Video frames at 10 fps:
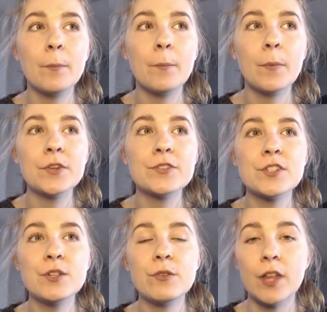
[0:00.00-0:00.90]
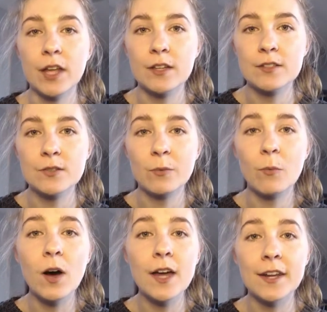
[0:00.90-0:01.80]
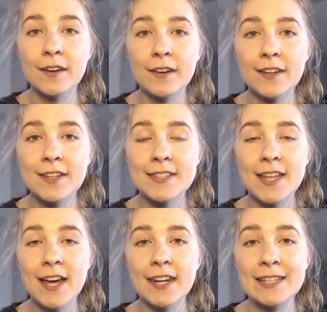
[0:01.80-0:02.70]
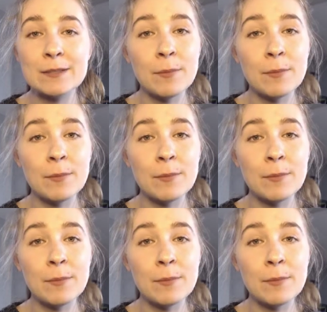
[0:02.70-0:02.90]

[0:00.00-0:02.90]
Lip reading: But there's two things. One is that it's